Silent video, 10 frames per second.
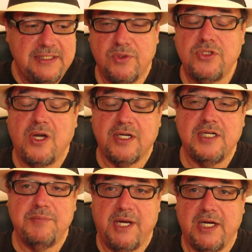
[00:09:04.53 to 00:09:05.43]
We're
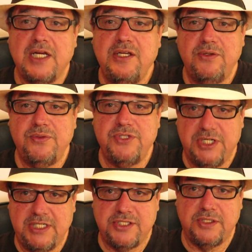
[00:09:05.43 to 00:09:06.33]
talking about a
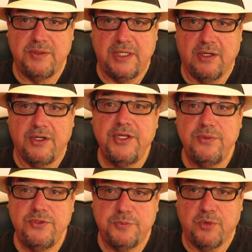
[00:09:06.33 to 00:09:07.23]
huge issue here, a
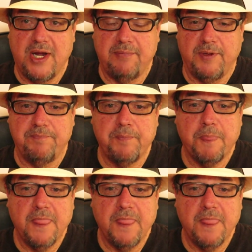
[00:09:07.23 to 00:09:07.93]
huge problem.